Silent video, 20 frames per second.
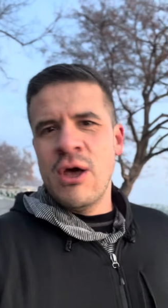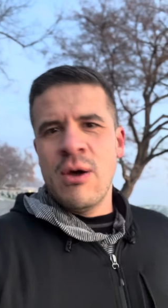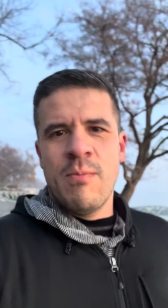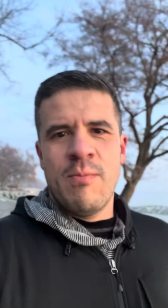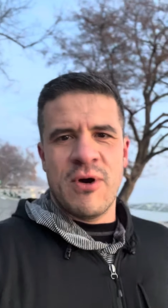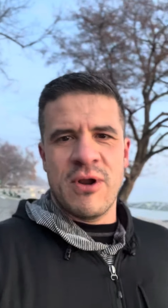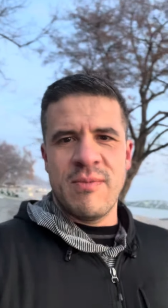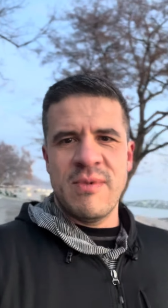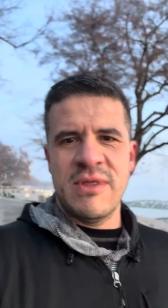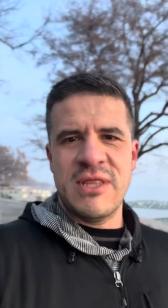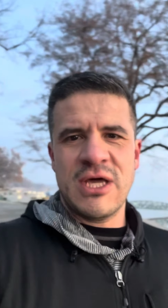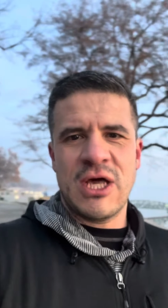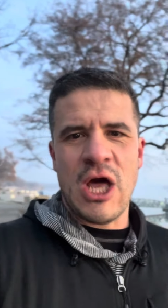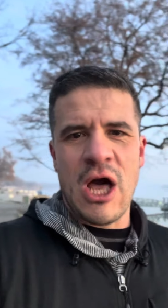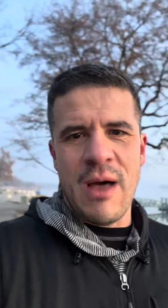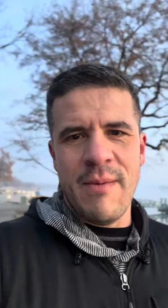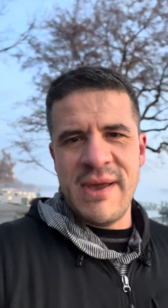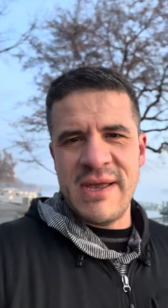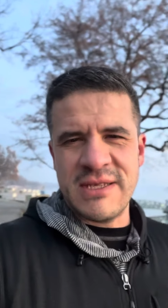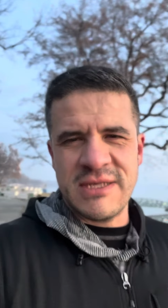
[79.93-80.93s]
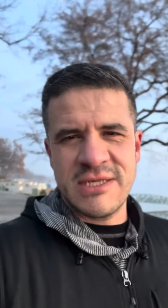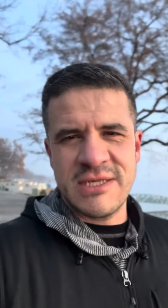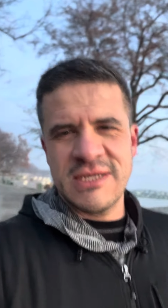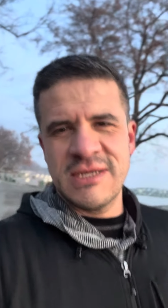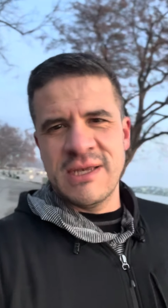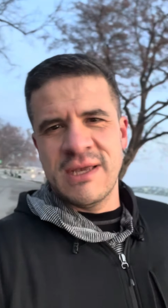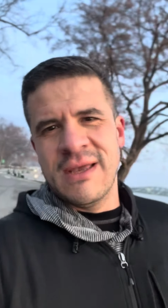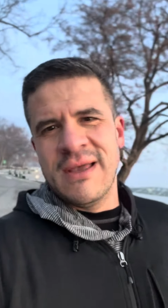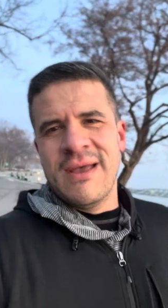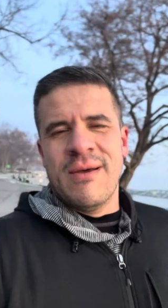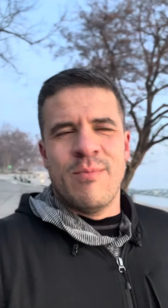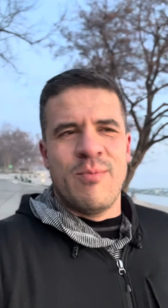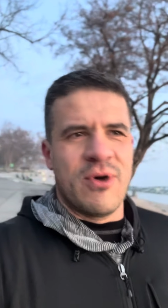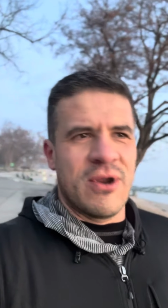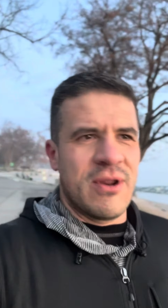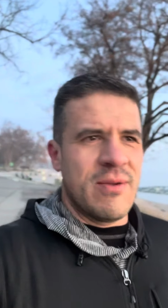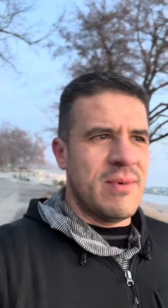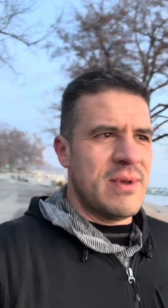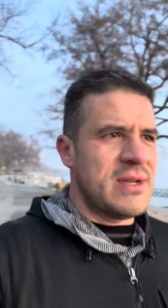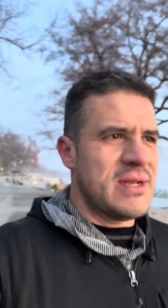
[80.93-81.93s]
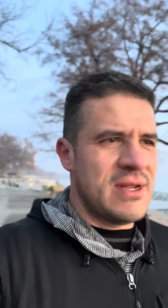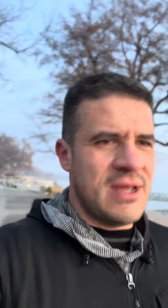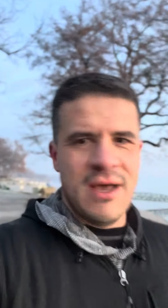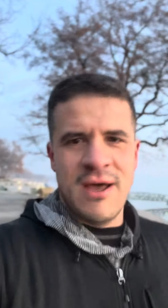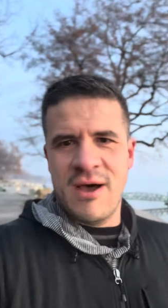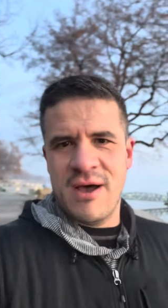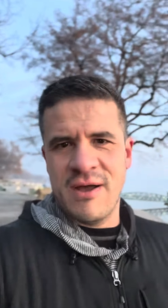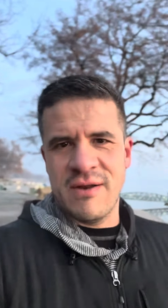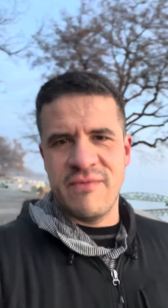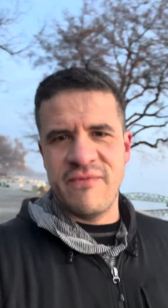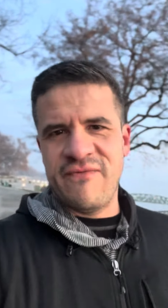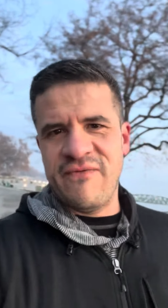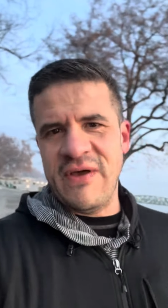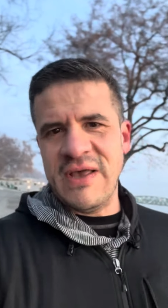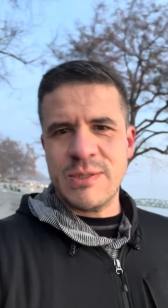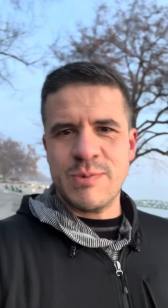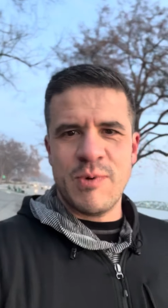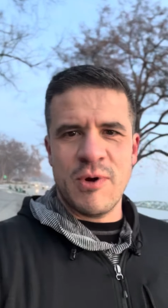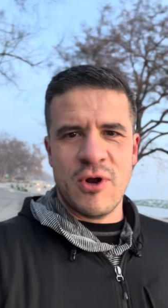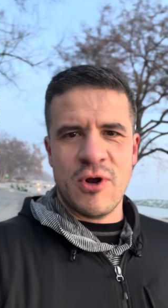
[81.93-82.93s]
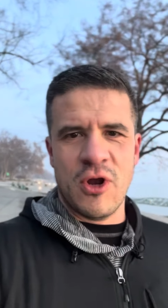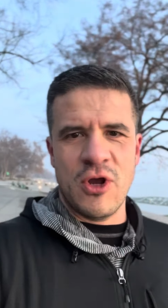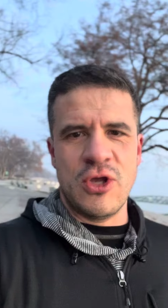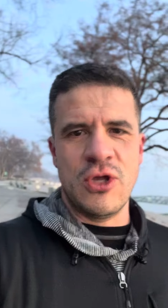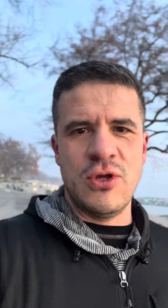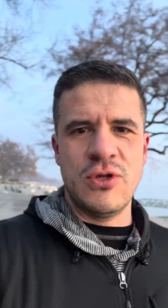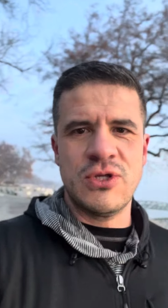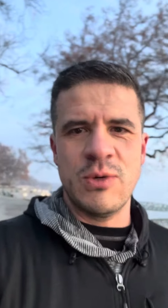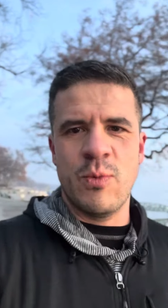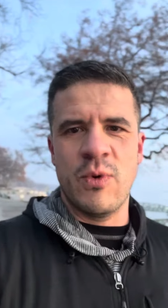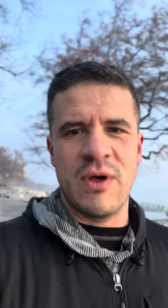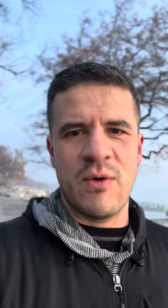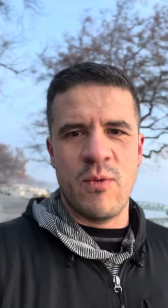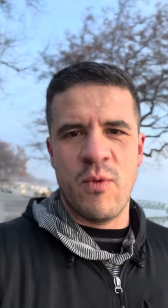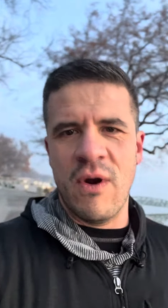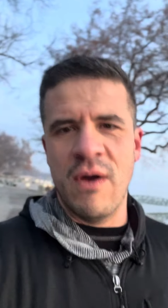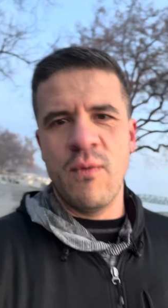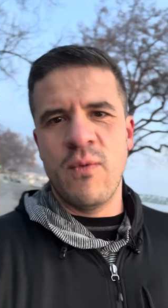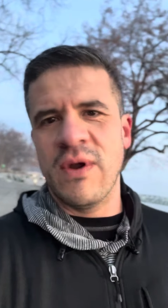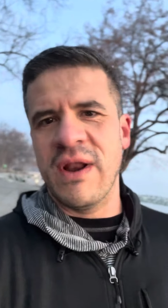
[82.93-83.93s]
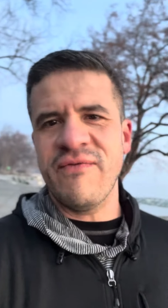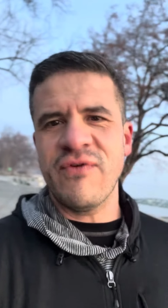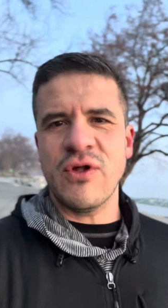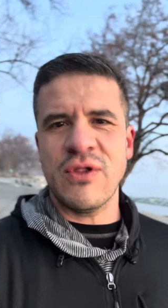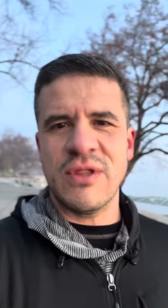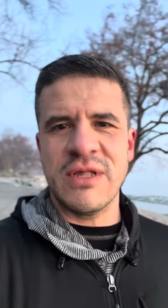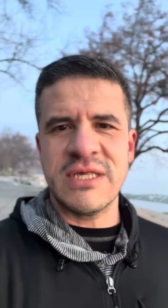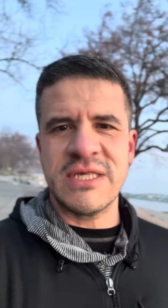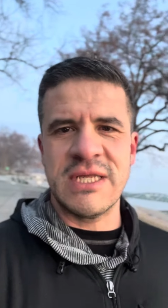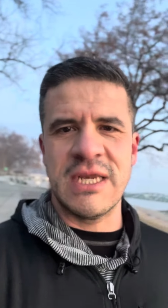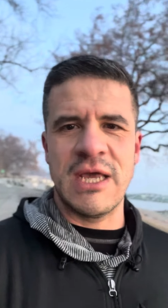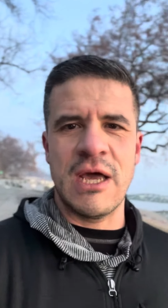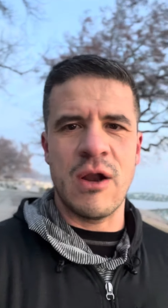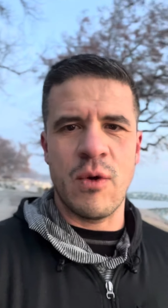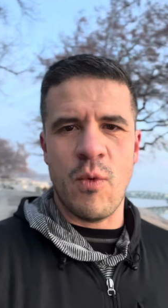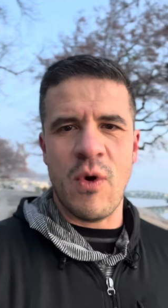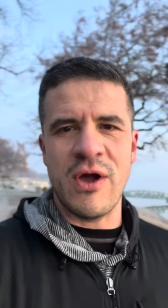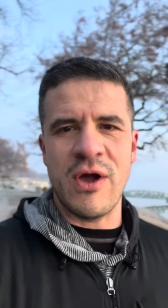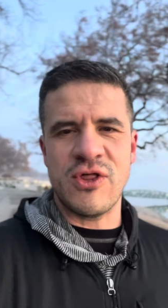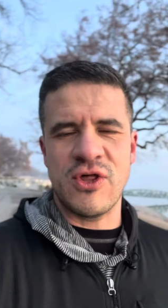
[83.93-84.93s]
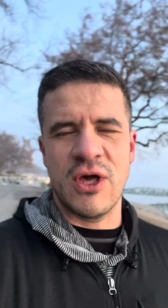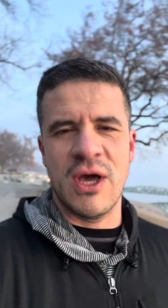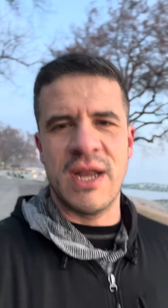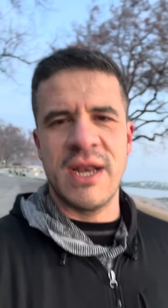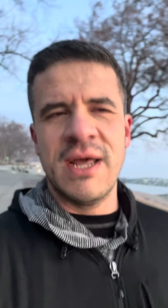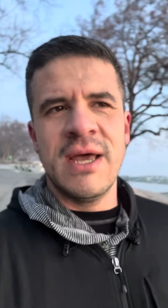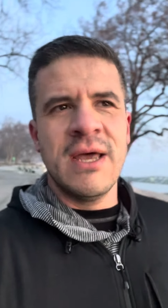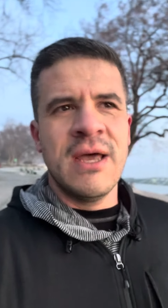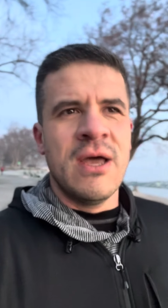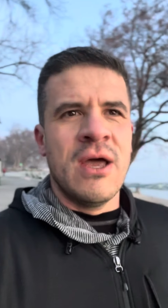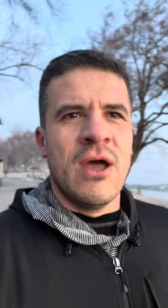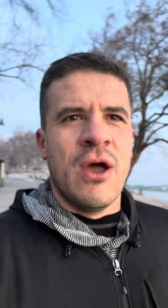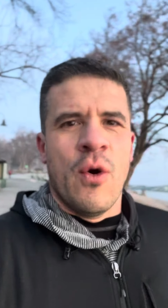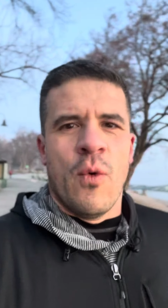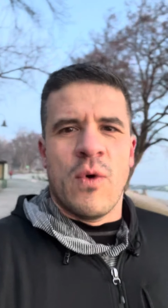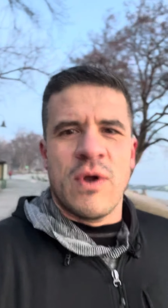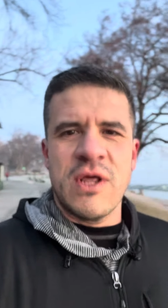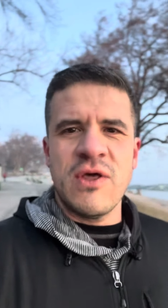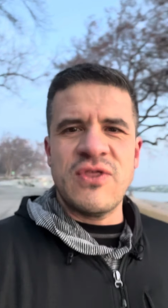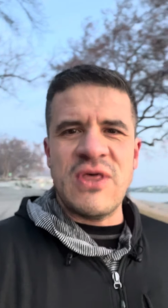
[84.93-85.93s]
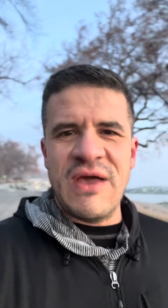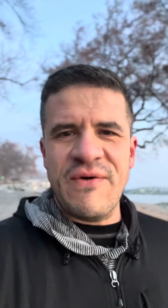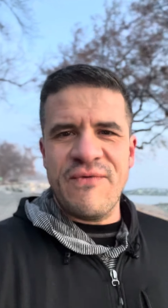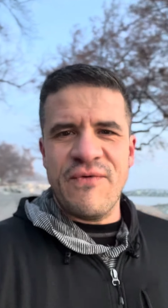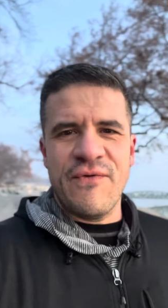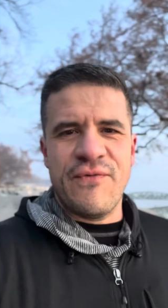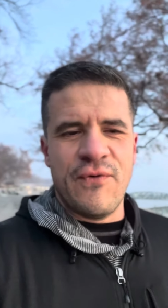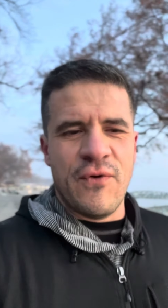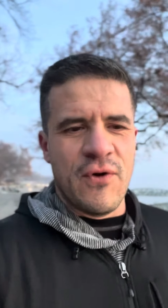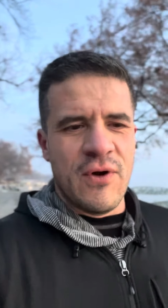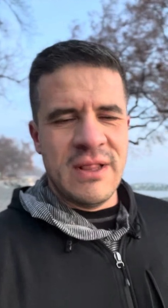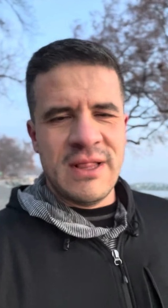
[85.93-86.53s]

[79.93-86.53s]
put them in the comments, put them in on Facebook or YouTube, whatever you're listening on or watching on. What are you thankful for?